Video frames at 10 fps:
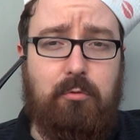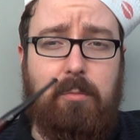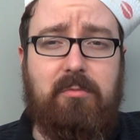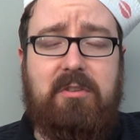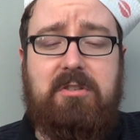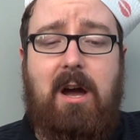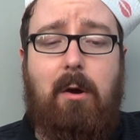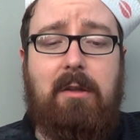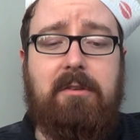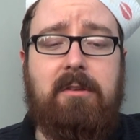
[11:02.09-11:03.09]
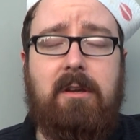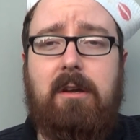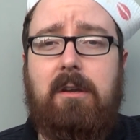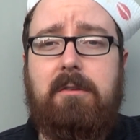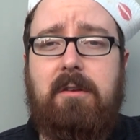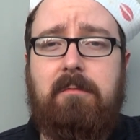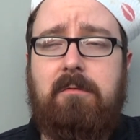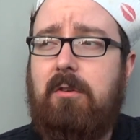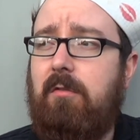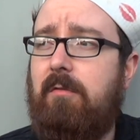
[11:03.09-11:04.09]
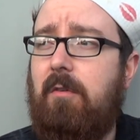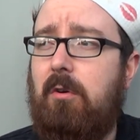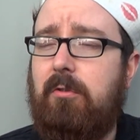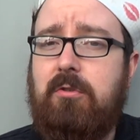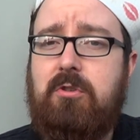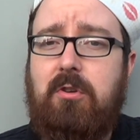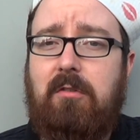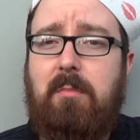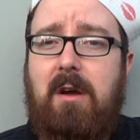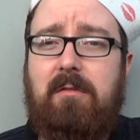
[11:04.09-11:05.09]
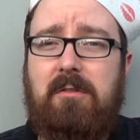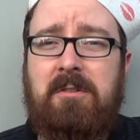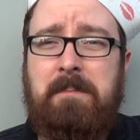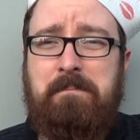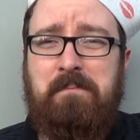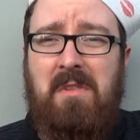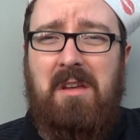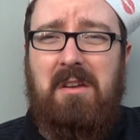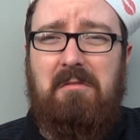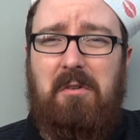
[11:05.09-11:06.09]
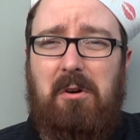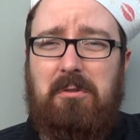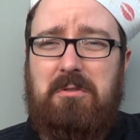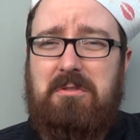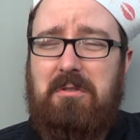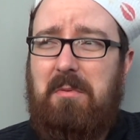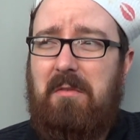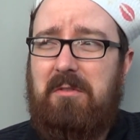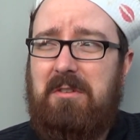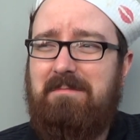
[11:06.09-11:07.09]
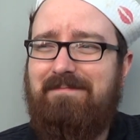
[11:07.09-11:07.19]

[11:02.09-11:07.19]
rubbed this out. I didn't do a fold and stuff method. Fold and stuff method,